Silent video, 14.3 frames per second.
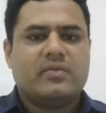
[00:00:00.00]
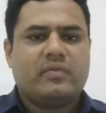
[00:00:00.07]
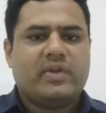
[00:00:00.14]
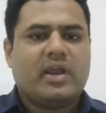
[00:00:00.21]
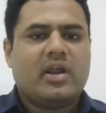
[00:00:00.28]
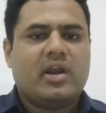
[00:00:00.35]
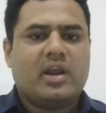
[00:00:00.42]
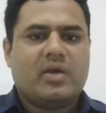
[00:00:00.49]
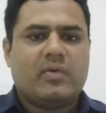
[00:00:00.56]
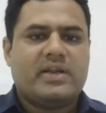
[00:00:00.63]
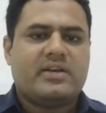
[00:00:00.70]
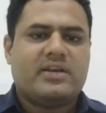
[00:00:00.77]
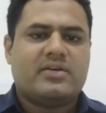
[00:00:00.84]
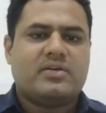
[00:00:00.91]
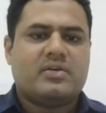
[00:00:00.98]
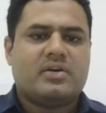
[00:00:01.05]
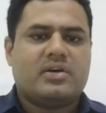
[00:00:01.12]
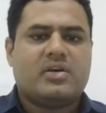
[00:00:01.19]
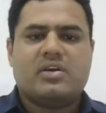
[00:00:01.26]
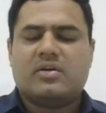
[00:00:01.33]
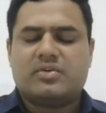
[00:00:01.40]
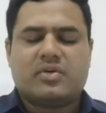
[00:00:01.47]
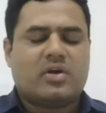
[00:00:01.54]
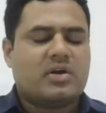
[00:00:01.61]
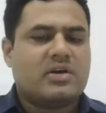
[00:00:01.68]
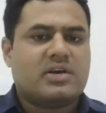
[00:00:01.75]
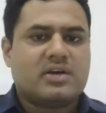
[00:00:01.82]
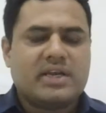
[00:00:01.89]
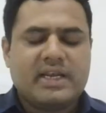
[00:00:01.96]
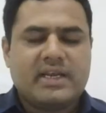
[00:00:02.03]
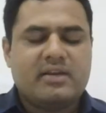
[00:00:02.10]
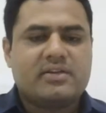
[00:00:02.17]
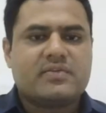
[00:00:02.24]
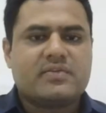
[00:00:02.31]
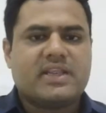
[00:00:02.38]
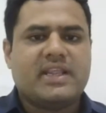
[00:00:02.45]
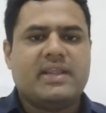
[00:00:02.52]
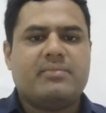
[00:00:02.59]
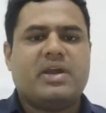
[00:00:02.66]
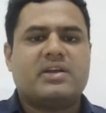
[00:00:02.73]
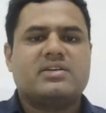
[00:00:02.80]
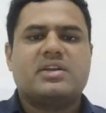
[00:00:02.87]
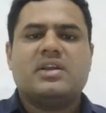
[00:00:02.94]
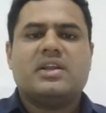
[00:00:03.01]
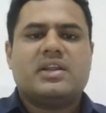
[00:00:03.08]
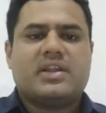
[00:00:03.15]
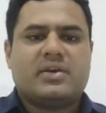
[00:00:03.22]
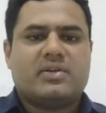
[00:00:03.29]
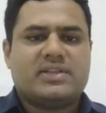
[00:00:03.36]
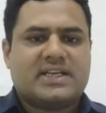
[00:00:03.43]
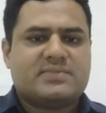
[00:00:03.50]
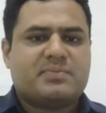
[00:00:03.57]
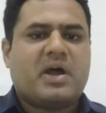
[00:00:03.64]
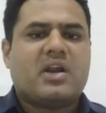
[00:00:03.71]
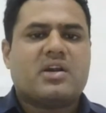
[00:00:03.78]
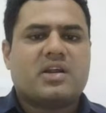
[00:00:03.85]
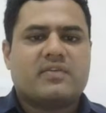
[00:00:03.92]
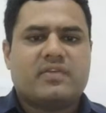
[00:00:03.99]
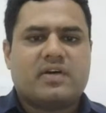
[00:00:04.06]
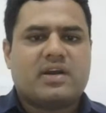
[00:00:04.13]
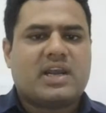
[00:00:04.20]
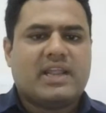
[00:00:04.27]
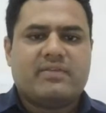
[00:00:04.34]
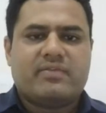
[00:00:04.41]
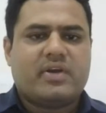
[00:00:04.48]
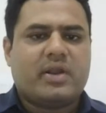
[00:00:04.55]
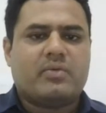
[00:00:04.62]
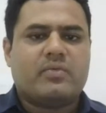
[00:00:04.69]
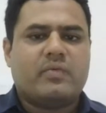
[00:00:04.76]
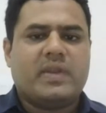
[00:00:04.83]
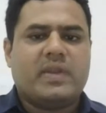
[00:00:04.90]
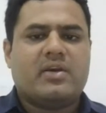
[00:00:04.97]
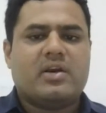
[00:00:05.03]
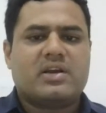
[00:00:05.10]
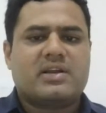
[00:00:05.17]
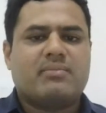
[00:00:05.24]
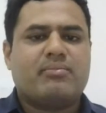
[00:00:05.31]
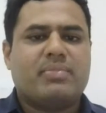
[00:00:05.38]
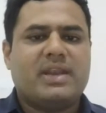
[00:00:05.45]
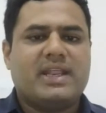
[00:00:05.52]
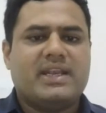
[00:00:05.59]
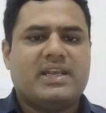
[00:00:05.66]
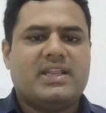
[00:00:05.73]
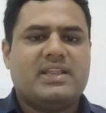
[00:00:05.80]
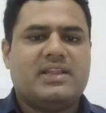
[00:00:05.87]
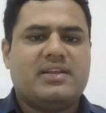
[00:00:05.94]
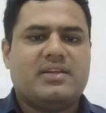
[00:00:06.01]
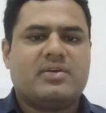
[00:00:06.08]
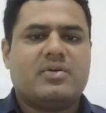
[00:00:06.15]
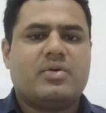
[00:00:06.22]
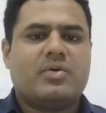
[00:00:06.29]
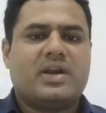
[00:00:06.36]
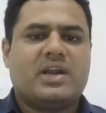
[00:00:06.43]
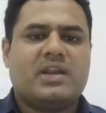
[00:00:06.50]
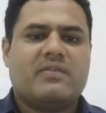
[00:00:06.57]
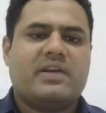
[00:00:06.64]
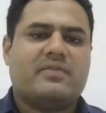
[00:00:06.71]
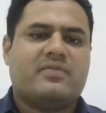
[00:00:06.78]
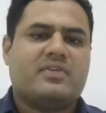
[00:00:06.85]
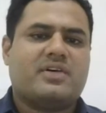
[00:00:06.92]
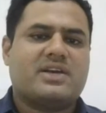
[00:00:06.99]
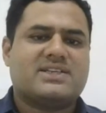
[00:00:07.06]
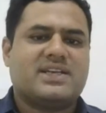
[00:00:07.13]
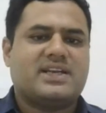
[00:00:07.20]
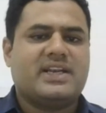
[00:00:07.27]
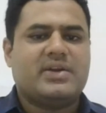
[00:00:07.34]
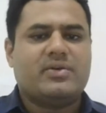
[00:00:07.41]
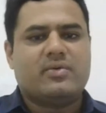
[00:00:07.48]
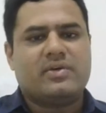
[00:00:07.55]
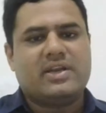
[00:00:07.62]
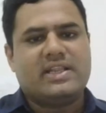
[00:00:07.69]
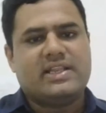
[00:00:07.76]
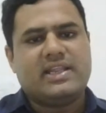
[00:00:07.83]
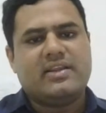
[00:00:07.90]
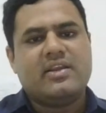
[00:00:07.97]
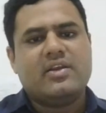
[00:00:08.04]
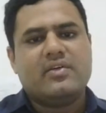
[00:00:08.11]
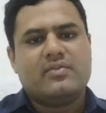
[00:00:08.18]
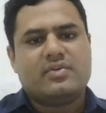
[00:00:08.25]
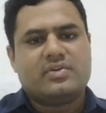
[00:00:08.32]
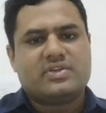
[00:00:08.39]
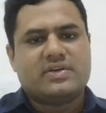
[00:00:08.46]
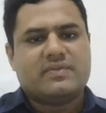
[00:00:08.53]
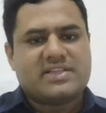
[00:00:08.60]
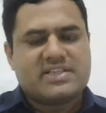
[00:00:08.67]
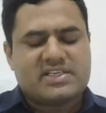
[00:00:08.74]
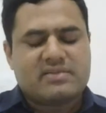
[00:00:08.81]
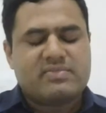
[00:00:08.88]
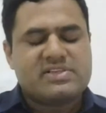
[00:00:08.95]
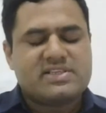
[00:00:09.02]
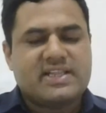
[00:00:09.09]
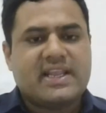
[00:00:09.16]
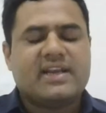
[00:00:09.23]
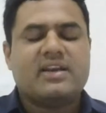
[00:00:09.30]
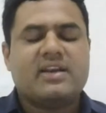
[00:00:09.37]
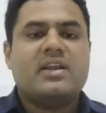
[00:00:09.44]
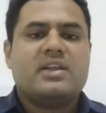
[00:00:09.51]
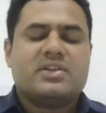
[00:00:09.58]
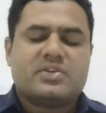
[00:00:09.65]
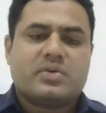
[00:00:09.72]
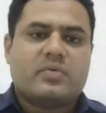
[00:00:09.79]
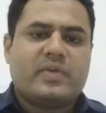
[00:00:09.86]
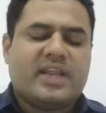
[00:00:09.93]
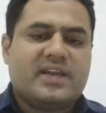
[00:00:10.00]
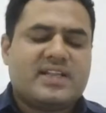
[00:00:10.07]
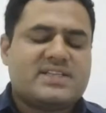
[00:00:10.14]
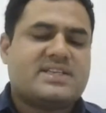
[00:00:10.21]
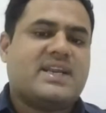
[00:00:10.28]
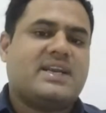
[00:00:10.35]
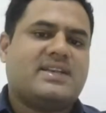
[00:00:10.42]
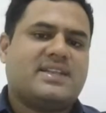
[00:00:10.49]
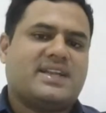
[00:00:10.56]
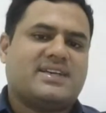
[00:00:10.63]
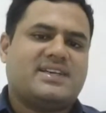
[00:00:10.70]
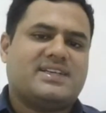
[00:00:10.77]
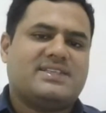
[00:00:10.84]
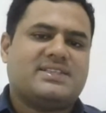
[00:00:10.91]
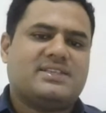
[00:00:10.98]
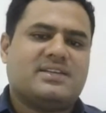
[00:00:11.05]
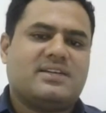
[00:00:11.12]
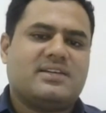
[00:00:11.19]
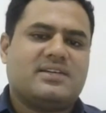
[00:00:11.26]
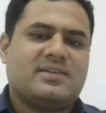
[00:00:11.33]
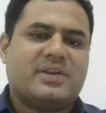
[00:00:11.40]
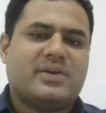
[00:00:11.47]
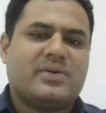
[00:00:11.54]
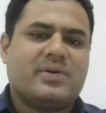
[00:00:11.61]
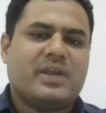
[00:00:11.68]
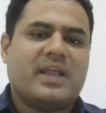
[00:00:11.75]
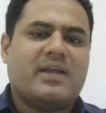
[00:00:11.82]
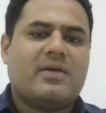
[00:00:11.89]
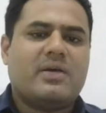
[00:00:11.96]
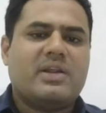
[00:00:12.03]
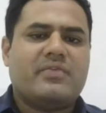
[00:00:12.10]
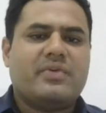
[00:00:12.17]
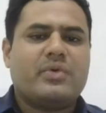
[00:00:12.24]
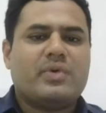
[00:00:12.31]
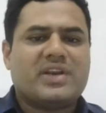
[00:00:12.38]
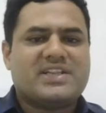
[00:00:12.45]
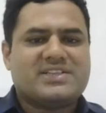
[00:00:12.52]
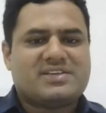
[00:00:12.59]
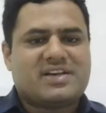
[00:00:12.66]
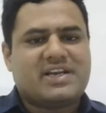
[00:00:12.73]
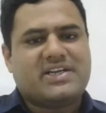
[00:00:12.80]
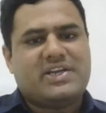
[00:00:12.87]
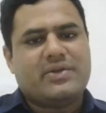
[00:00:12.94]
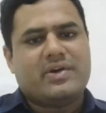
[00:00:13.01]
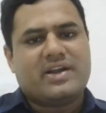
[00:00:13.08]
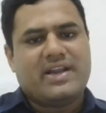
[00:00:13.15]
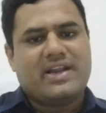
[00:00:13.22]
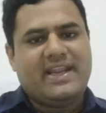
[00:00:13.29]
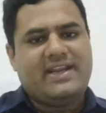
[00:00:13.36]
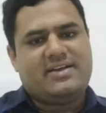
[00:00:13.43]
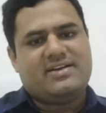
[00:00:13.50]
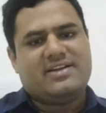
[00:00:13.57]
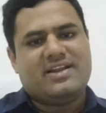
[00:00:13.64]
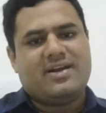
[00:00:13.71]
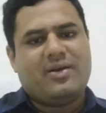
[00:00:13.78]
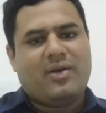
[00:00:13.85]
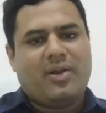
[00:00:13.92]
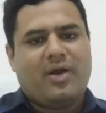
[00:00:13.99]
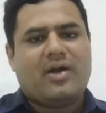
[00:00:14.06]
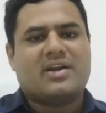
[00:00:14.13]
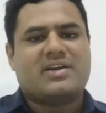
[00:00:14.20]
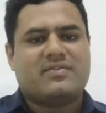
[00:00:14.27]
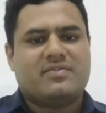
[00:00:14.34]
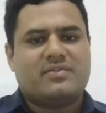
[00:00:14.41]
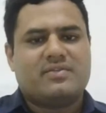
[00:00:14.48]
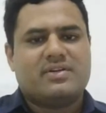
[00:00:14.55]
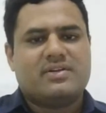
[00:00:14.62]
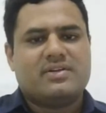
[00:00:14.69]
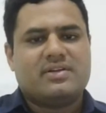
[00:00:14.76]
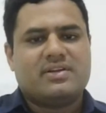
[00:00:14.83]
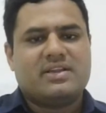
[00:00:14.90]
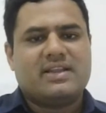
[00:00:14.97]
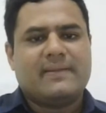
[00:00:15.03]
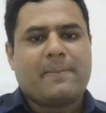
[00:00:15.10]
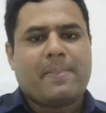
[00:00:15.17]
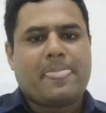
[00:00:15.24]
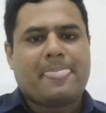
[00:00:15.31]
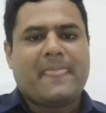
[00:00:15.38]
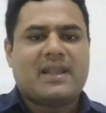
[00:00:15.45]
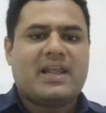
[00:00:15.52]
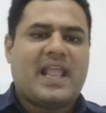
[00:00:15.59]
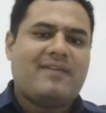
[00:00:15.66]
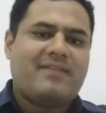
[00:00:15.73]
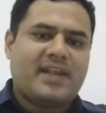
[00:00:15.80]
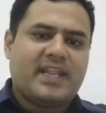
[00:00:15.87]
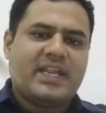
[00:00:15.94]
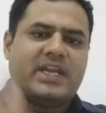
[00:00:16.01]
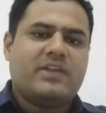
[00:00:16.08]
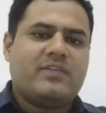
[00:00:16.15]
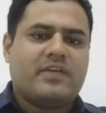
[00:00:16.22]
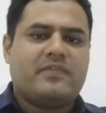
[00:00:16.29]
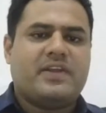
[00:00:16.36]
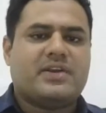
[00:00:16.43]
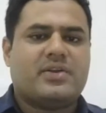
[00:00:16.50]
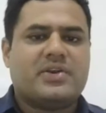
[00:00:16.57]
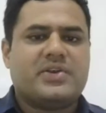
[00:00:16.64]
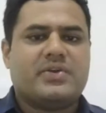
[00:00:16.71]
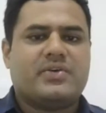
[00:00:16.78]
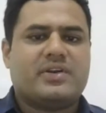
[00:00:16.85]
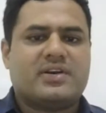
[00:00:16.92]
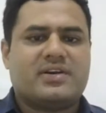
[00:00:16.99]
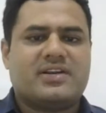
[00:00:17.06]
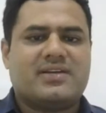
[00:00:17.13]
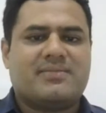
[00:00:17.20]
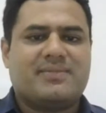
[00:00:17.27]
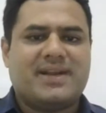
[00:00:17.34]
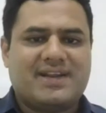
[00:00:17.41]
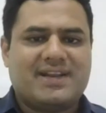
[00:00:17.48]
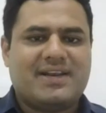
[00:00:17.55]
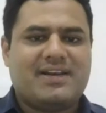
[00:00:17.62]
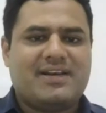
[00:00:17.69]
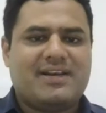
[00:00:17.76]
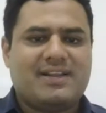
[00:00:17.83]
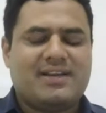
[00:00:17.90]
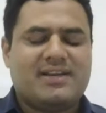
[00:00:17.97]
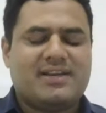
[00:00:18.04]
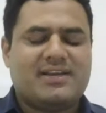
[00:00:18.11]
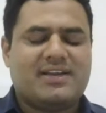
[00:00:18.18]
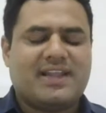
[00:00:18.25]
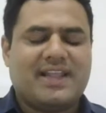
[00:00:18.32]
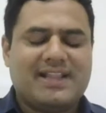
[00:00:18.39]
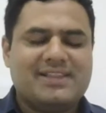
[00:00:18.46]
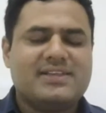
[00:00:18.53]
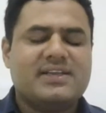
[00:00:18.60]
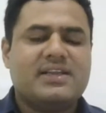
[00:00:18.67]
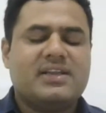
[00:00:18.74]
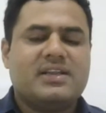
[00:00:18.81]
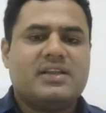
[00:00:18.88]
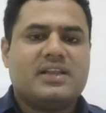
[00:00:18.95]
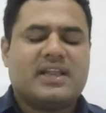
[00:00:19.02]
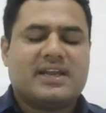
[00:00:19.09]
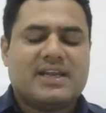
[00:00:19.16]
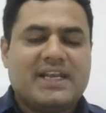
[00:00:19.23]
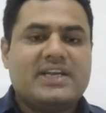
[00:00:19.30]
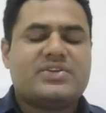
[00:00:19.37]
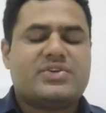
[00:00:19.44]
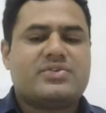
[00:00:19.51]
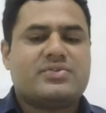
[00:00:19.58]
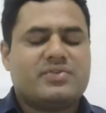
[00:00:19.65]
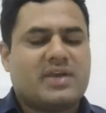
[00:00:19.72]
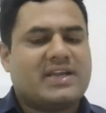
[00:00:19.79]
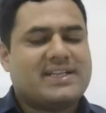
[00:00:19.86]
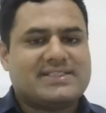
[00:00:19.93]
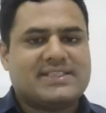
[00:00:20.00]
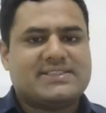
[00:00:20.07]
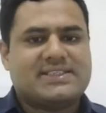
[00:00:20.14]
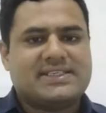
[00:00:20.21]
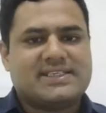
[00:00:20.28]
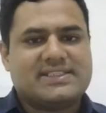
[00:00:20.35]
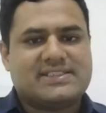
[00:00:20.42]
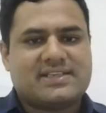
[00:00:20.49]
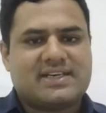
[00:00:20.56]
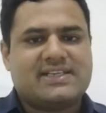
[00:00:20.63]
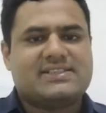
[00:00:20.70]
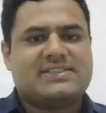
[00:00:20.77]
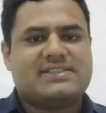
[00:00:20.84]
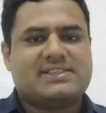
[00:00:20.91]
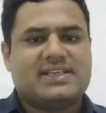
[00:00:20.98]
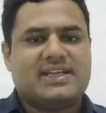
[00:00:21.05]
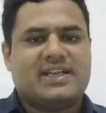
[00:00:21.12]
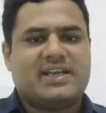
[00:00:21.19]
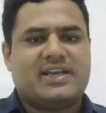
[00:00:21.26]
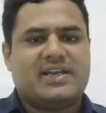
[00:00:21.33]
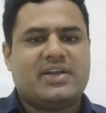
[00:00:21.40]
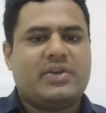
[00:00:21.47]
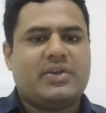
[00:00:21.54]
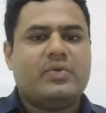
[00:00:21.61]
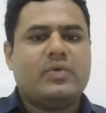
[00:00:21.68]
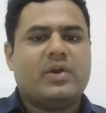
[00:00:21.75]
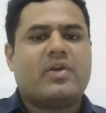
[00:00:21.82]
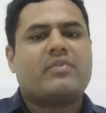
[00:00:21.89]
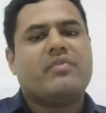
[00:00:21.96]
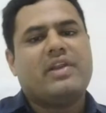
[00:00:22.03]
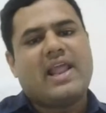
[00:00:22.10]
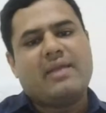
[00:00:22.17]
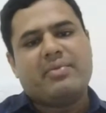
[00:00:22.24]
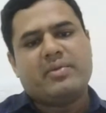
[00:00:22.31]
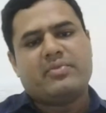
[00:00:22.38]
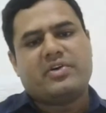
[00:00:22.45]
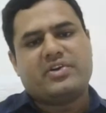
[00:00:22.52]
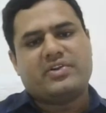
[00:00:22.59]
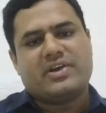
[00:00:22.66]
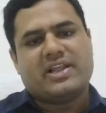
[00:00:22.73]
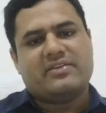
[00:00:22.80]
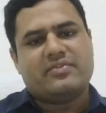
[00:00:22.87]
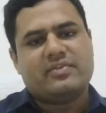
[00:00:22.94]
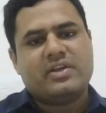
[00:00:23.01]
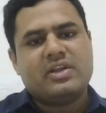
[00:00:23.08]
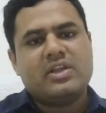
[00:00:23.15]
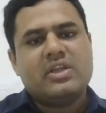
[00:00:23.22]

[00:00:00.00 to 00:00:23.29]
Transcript: We all love it, love to order, eat Swiggy, but that's part of our life now. We cannot completely go and live in a forest and eat only the fruits and vegetables there. So we understand that it's, if you restrict your diet a lot, that will have a negative effect on your mental health and leads to unnecessary stress, and you will not feel happy about your life.